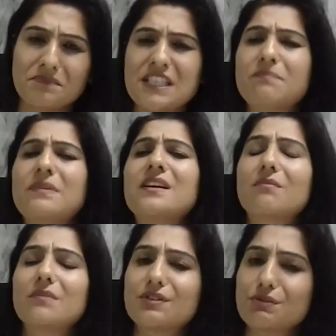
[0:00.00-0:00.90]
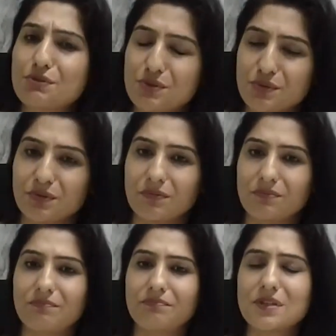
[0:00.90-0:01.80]
deeply committed to
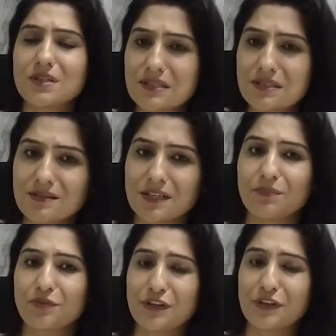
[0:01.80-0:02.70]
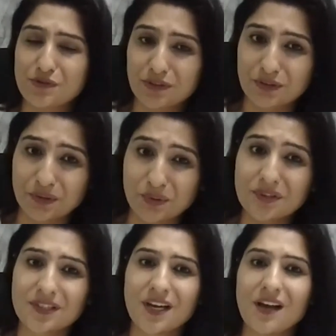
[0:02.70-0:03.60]
personal and professional growth.